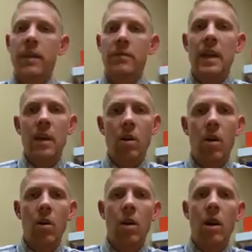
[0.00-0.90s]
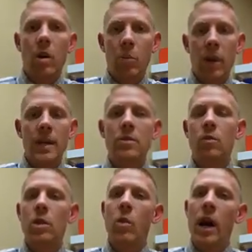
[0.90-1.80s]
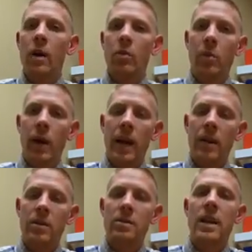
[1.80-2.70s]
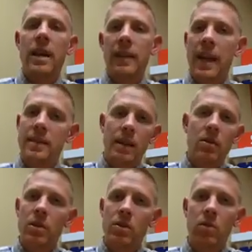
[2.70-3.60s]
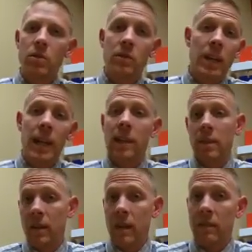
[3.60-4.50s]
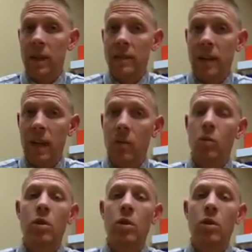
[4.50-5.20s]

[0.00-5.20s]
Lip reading: if there are appraisal required repairs and that seller has told you flat out they're not fixing it,